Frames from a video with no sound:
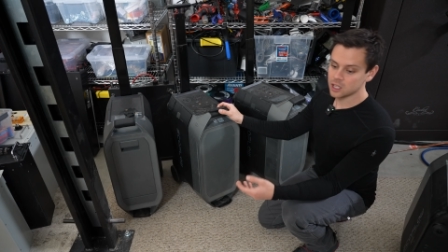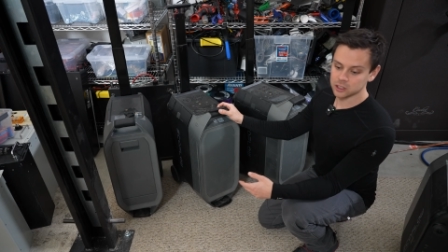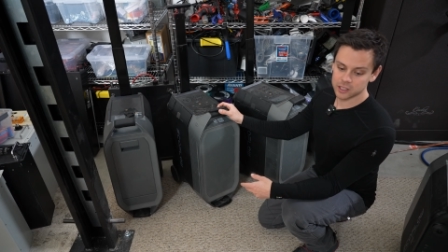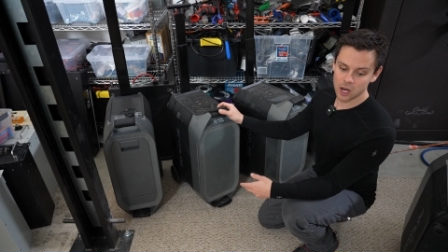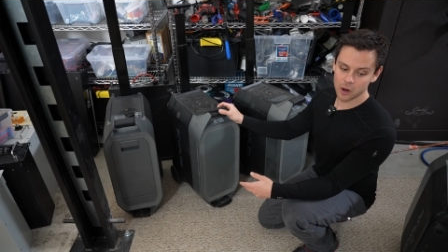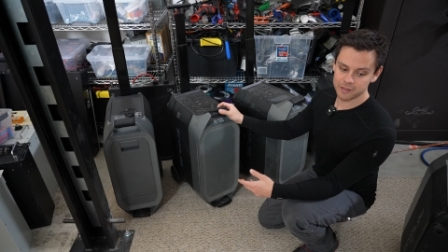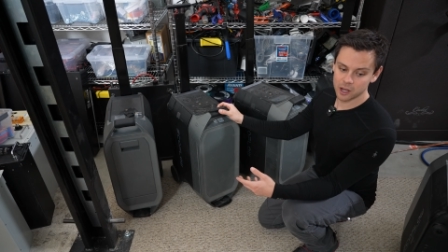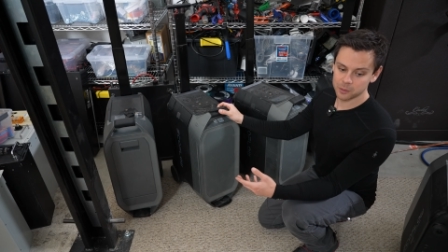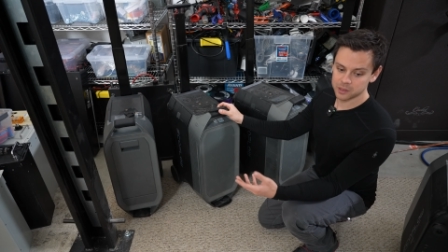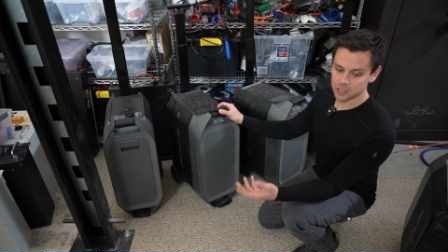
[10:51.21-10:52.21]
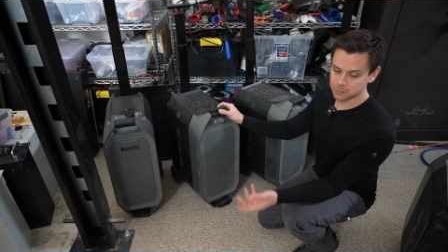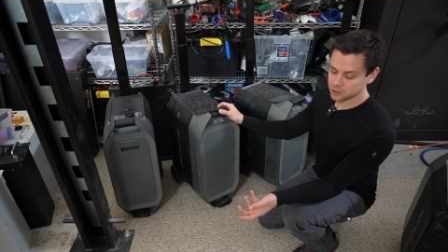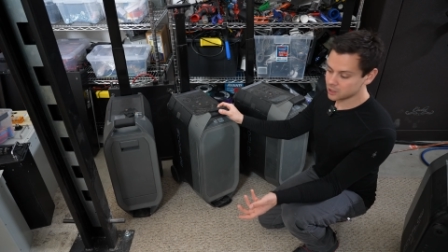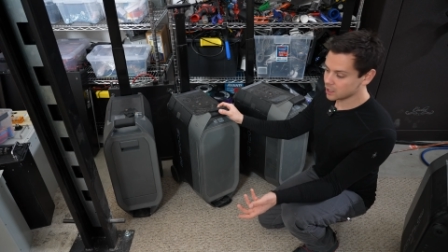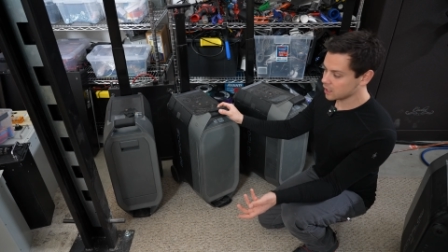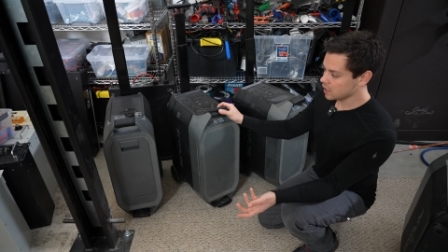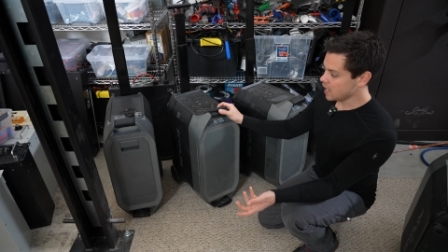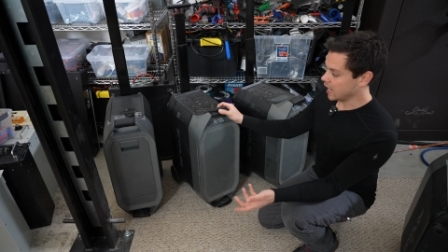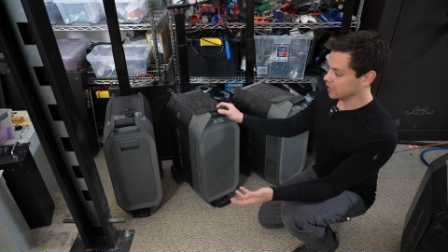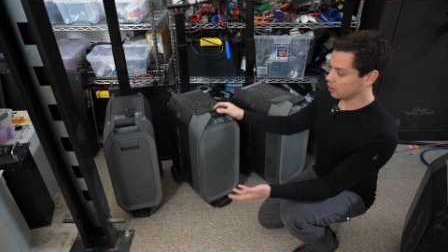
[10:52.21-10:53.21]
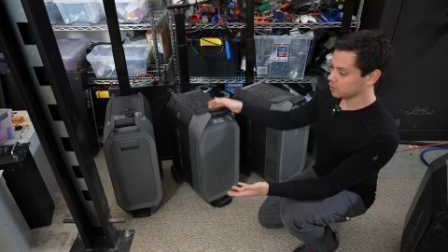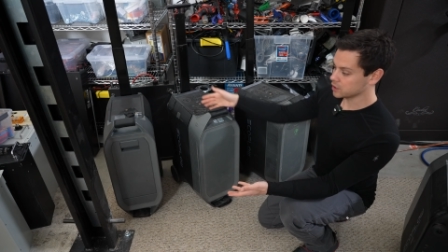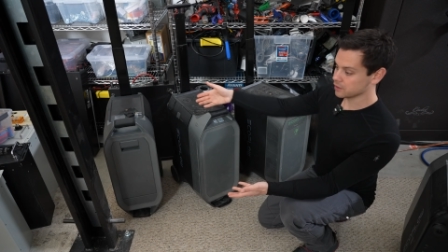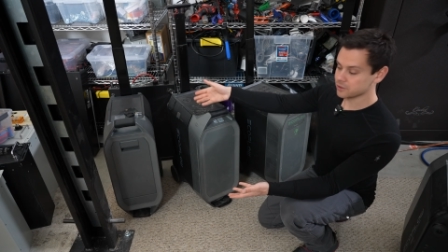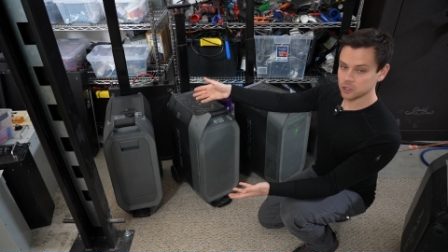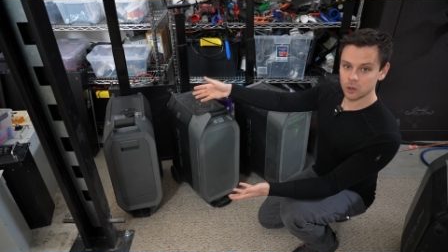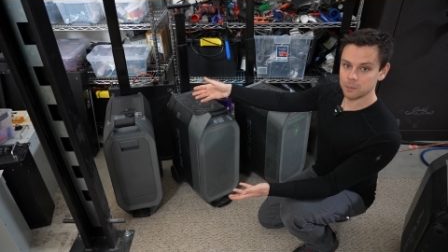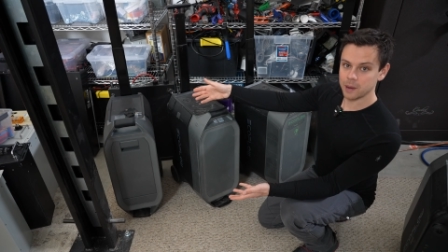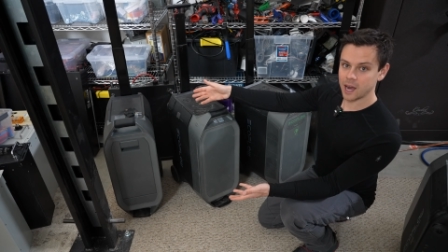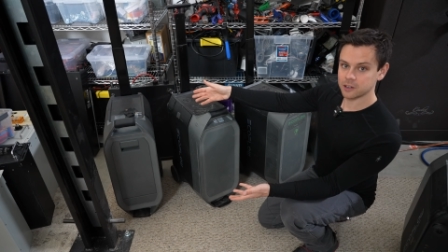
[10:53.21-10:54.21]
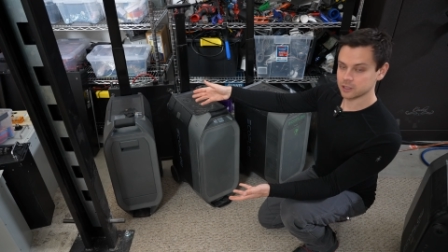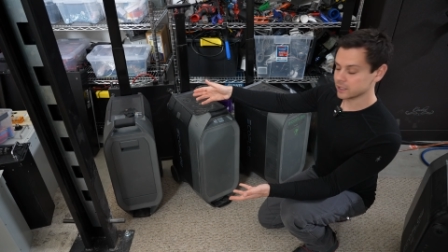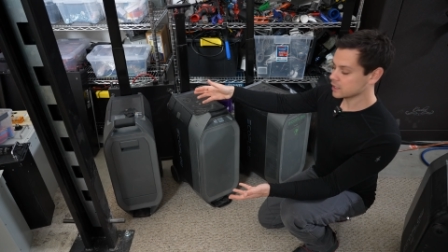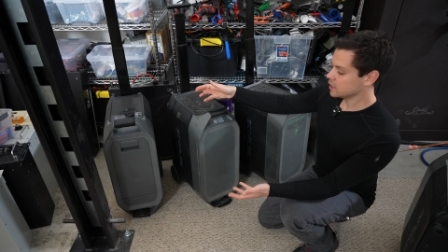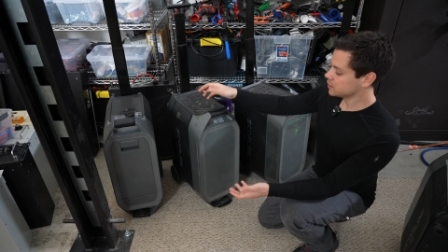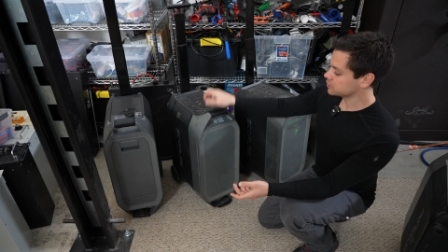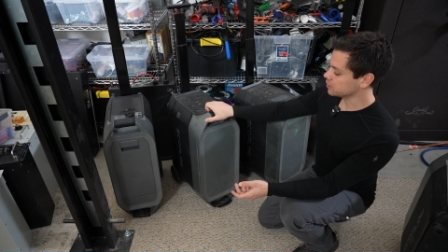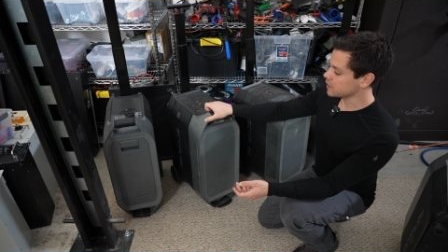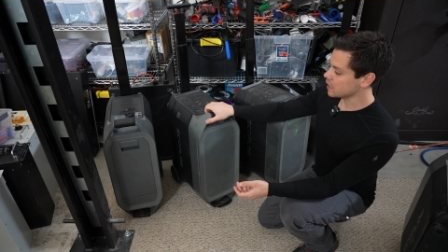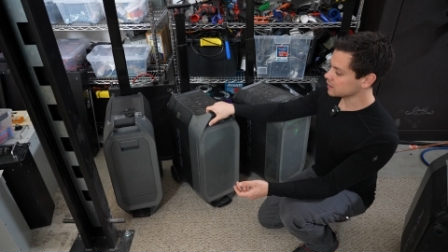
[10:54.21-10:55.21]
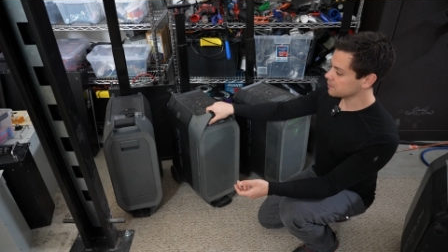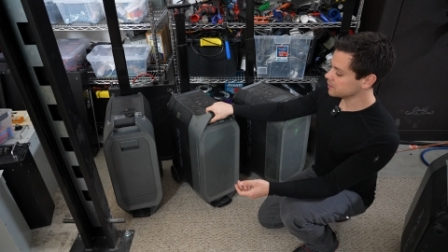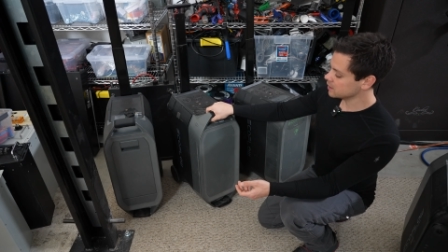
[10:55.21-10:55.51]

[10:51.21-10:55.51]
look how I've helped the community, and I'll give you a battery. So yeah, let me